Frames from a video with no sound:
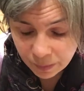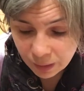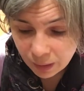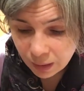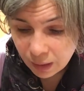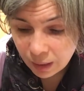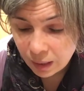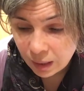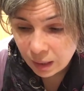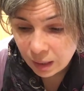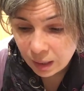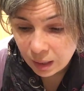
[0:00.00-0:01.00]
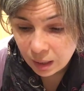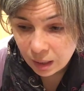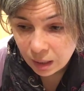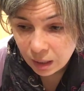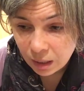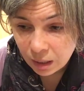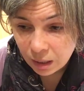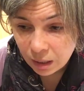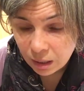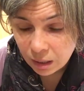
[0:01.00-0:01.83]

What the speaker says: Nobody speaks.